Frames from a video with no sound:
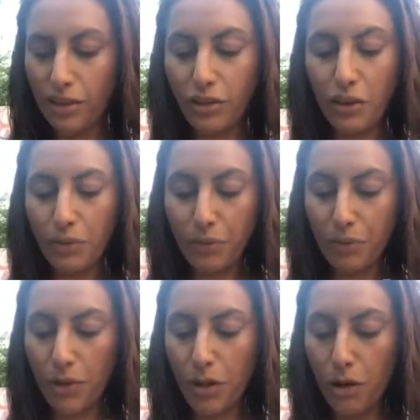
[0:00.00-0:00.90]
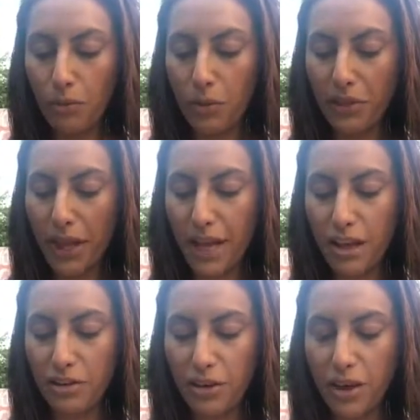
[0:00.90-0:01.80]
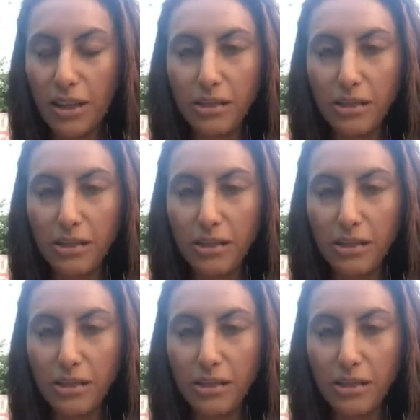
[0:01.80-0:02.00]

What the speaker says: So on with the hairdryer.